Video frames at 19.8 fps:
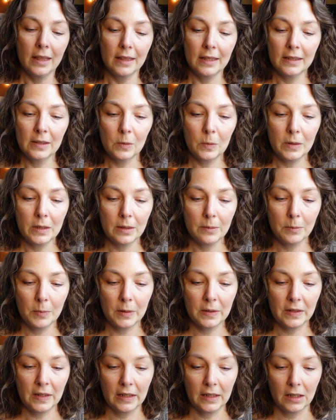This one in
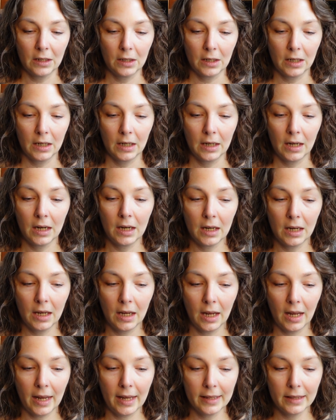particular,
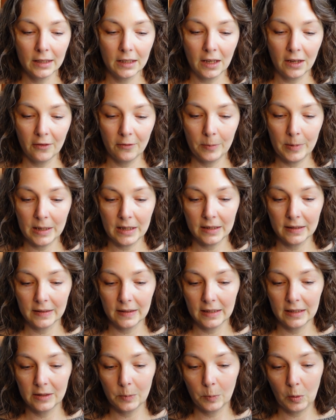I love because
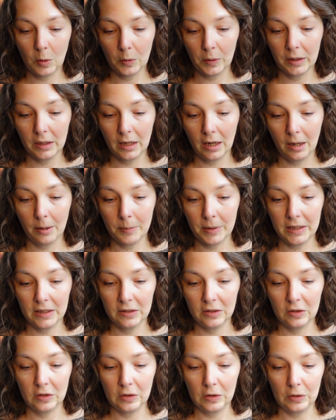it's broken up
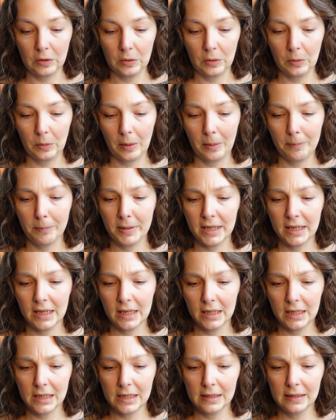into
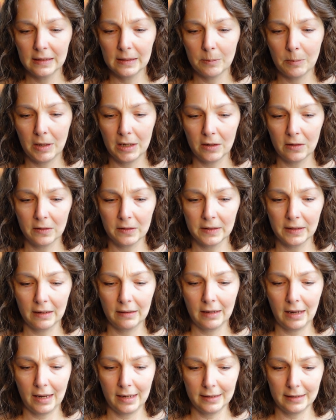beginnings, middles,
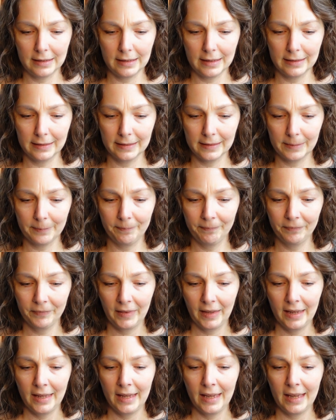and endings.
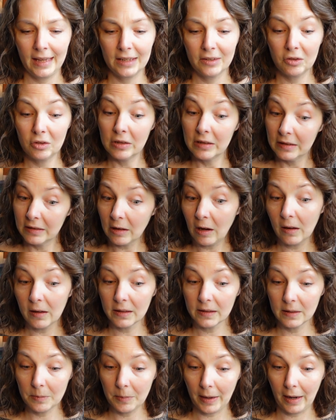And she
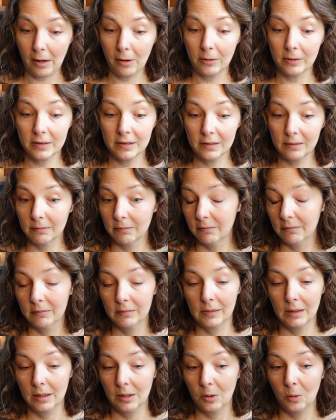talks about
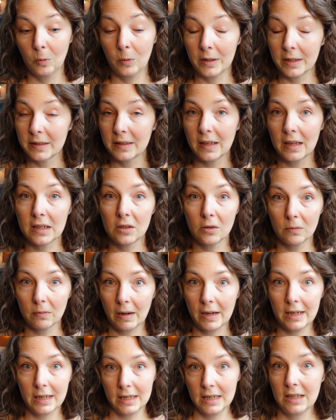what it's like to
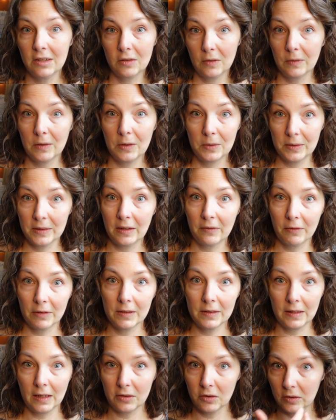write each of those different
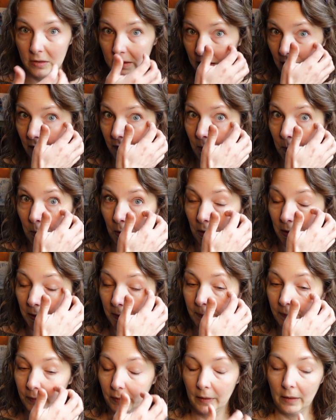sections of a
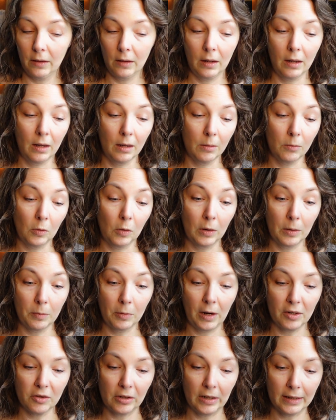book or a
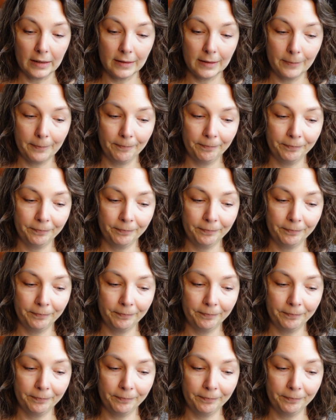project.